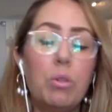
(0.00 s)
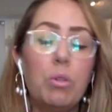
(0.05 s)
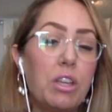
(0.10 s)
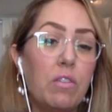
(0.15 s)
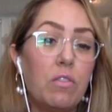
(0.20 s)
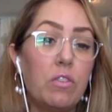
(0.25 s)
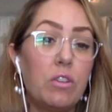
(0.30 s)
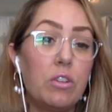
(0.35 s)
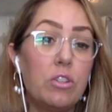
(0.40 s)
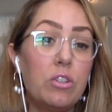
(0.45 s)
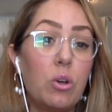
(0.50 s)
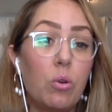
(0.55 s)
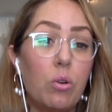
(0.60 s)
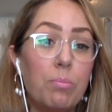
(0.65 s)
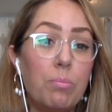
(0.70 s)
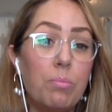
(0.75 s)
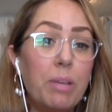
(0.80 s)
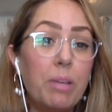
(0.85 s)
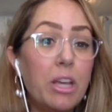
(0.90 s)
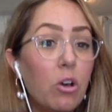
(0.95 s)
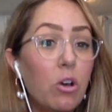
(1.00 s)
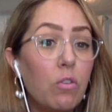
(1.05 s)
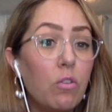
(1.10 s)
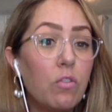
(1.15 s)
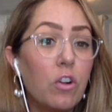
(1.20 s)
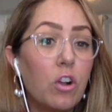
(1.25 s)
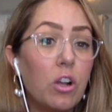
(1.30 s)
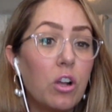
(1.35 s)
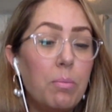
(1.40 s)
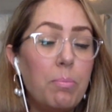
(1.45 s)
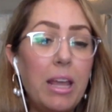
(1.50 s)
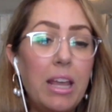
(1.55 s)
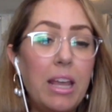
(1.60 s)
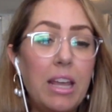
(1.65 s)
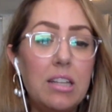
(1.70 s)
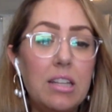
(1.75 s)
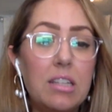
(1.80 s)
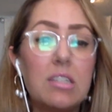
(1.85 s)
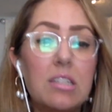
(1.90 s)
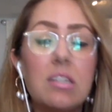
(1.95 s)
will give a total makeover and
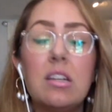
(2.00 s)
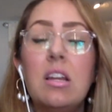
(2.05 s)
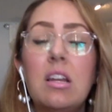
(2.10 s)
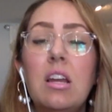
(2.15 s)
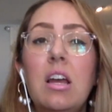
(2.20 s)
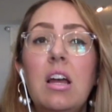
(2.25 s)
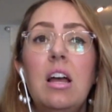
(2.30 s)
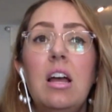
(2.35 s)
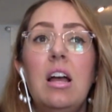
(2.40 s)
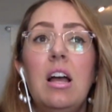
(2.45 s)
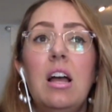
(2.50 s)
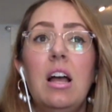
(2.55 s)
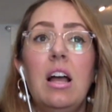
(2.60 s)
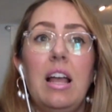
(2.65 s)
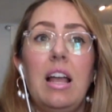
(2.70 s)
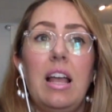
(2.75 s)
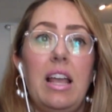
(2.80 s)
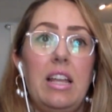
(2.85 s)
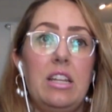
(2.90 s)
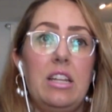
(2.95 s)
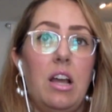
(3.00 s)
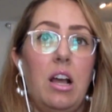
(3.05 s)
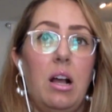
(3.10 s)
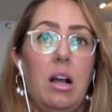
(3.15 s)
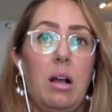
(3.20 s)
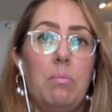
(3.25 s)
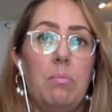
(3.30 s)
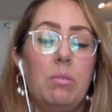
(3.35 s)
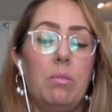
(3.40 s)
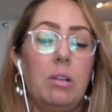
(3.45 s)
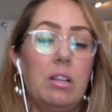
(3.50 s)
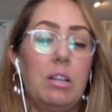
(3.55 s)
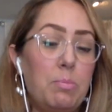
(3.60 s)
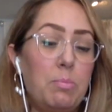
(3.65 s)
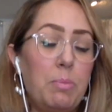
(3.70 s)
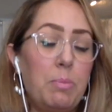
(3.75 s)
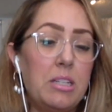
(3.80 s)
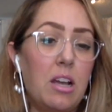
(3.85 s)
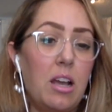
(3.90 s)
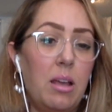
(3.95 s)
paint. And um, I
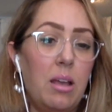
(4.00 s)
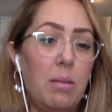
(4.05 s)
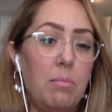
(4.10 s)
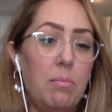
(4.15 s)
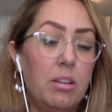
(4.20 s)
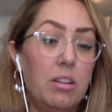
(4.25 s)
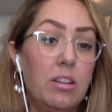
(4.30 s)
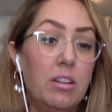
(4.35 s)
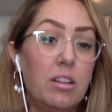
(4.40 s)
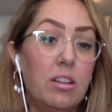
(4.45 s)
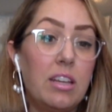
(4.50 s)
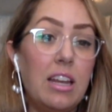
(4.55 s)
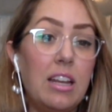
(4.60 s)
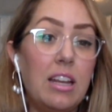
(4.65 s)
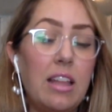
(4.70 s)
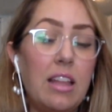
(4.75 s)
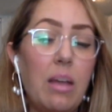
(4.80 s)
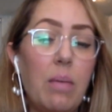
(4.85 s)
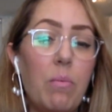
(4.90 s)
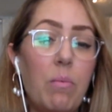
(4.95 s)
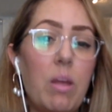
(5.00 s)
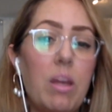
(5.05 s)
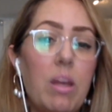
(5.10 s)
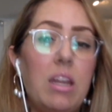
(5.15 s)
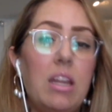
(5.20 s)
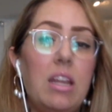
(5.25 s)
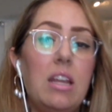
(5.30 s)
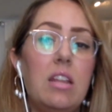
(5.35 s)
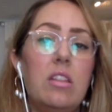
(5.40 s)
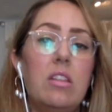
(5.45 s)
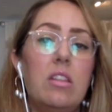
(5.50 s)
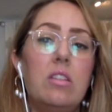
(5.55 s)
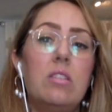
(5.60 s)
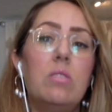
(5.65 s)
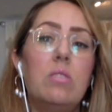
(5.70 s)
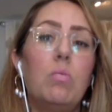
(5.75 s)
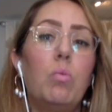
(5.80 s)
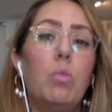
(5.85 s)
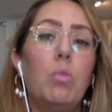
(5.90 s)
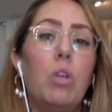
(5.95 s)
spend time getting that ready, and
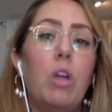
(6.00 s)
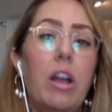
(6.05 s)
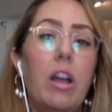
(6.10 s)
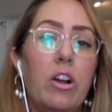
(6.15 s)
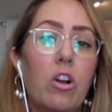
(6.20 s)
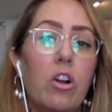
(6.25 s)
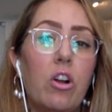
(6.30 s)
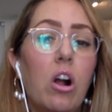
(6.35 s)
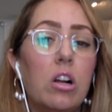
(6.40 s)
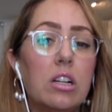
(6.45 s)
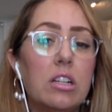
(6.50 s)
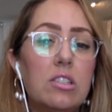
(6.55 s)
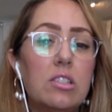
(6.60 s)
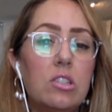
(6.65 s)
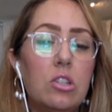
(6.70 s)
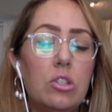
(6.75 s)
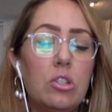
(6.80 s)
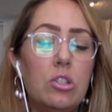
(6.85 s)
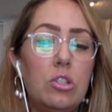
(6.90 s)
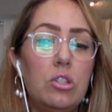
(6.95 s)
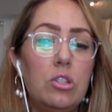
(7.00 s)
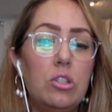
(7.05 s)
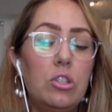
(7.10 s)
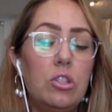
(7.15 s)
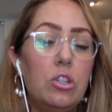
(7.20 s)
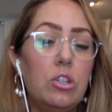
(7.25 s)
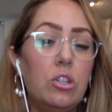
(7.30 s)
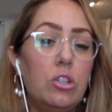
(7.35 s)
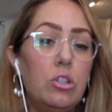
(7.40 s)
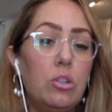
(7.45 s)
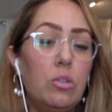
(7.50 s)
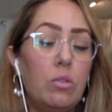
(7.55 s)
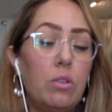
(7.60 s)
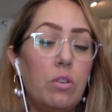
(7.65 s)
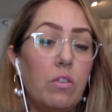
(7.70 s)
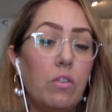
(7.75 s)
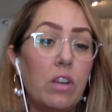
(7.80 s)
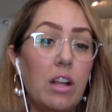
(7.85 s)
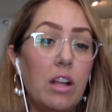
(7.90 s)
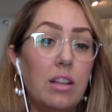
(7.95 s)
then we'll hire artists to to do
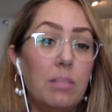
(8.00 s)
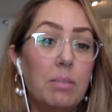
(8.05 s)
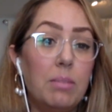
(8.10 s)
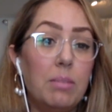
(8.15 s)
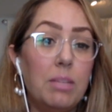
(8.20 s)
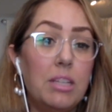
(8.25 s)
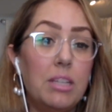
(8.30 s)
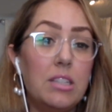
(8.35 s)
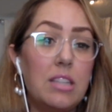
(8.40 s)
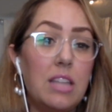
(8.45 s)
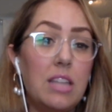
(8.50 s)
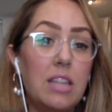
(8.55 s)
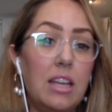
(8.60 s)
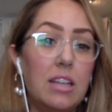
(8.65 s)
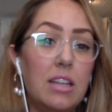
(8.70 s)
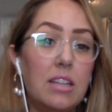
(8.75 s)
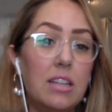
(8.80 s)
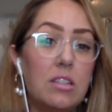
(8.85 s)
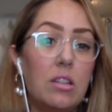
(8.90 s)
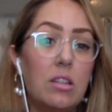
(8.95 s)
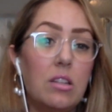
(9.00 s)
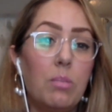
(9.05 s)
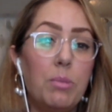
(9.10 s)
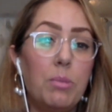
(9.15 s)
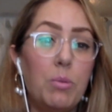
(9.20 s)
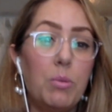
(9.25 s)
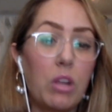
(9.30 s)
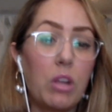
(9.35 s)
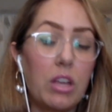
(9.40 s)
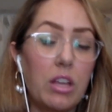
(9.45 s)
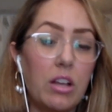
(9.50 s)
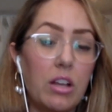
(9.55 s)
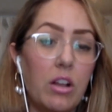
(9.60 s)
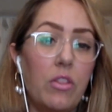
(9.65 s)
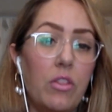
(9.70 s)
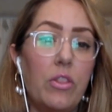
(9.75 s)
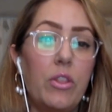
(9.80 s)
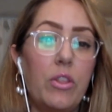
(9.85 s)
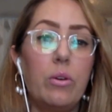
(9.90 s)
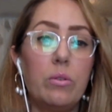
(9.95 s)
different elements, and they'll be working
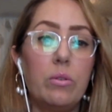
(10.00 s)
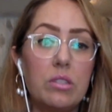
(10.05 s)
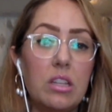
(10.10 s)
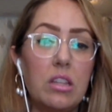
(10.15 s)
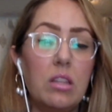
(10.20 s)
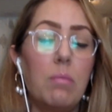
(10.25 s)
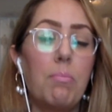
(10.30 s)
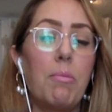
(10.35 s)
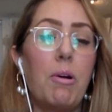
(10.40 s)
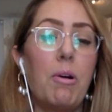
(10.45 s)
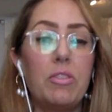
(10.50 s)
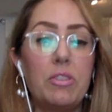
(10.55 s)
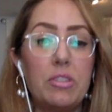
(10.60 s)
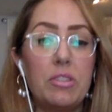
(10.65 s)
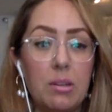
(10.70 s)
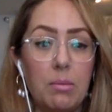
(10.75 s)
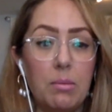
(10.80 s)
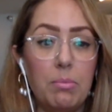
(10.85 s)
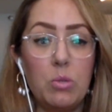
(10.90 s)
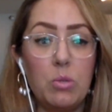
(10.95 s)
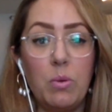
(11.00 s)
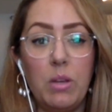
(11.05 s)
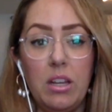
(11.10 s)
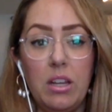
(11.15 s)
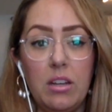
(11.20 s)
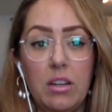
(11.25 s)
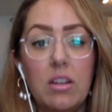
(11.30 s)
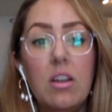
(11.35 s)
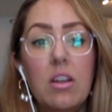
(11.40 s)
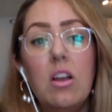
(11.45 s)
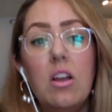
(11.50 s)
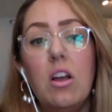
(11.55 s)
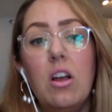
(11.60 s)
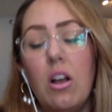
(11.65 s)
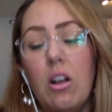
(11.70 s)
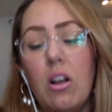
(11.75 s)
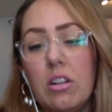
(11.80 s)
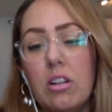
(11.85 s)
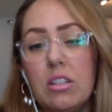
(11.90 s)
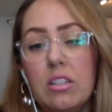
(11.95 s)
on those in the months in between
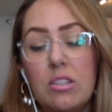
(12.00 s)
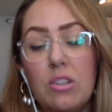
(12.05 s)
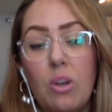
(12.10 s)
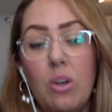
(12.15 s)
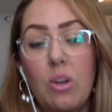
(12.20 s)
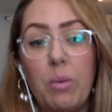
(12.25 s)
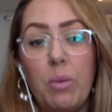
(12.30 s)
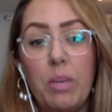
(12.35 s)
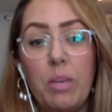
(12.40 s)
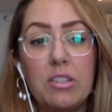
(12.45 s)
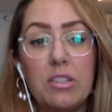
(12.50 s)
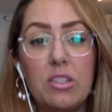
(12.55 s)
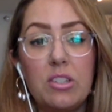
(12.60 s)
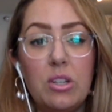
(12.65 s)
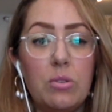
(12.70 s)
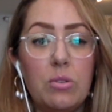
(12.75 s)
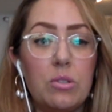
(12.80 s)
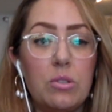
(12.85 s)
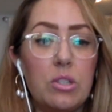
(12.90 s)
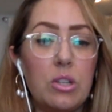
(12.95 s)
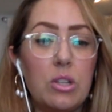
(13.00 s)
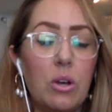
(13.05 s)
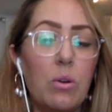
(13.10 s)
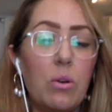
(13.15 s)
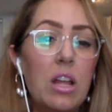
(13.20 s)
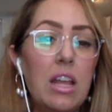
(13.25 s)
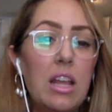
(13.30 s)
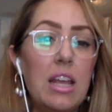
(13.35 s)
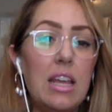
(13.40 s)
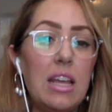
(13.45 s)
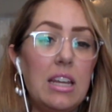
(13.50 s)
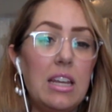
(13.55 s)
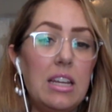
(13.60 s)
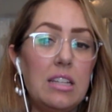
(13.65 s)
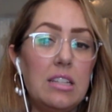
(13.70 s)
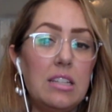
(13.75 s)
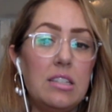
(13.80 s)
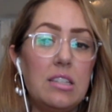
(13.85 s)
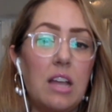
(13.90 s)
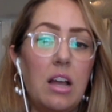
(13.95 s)
our install weeks too. So it
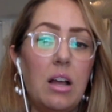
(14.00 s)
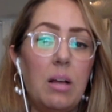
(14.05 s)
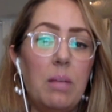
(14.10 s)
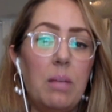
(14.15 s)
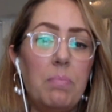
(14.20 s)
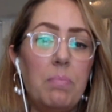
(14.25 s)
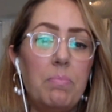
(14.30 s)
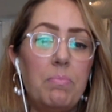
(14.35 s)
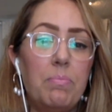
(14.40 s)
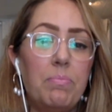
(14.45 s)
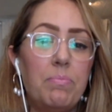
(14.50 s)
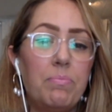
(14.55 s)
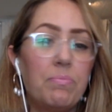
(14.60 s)
is um,